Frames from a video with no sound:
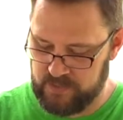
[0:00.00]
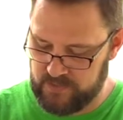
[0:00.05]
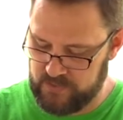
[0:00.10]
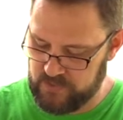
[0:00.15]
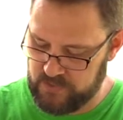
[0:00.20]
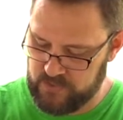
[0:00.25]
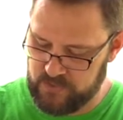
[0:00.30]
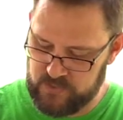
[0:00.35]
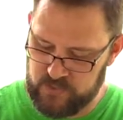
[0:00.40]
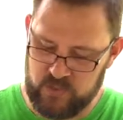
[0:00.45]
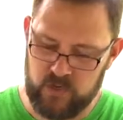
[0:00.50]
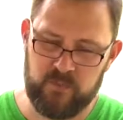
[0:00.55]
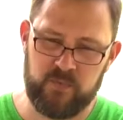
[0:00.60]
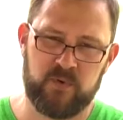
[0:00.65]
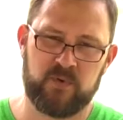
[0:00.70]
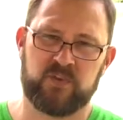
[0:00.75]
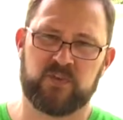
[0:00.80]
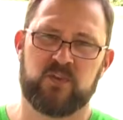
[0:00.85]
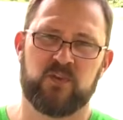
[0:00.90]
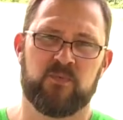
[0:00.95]

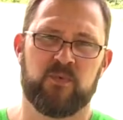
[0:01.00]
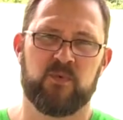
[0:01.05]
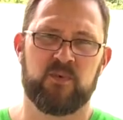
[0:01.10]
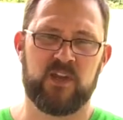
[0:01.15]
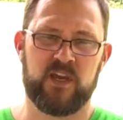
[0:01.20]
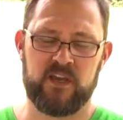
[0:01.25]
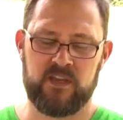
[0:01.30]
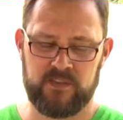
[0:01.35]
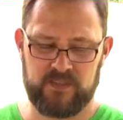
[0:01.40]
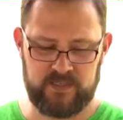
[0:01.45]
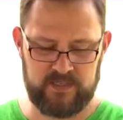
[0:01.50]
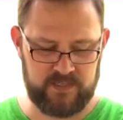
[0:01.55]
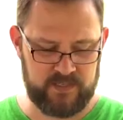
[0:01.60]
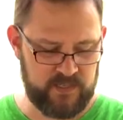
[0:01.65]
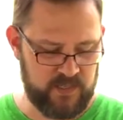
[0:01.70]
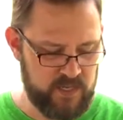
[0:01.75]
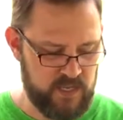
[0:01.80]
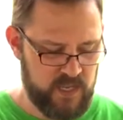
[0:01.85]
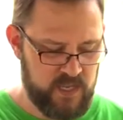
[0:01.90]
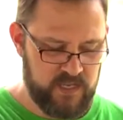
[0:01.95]
super, super nice
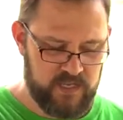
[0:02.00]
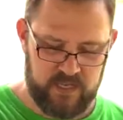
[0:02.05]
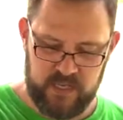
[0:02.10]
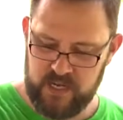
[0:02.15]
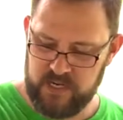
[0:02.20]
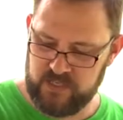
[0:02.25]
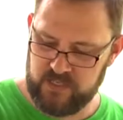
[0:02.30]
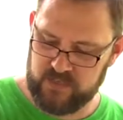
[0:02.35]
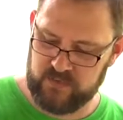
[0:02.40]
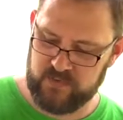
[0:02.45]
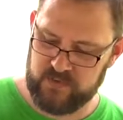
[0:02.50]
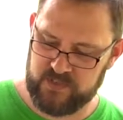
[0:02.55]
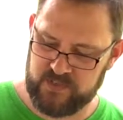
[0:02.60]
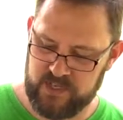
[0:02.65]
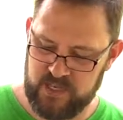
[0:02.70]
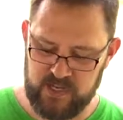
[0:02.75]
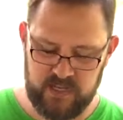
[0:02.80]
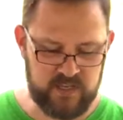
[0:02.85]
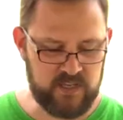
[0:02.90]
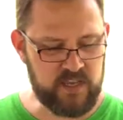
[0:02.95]
gauges for
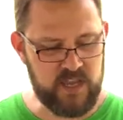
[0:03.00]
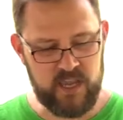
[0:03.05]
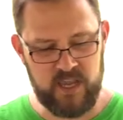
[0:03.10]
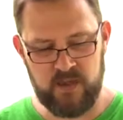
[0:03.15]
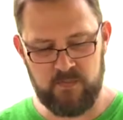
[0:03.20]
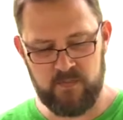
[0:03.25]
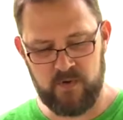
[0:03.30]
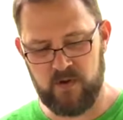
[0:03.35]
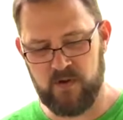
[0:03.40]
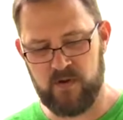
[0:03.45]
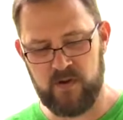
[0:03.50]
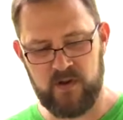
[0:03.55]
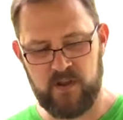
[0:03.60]
setting camber.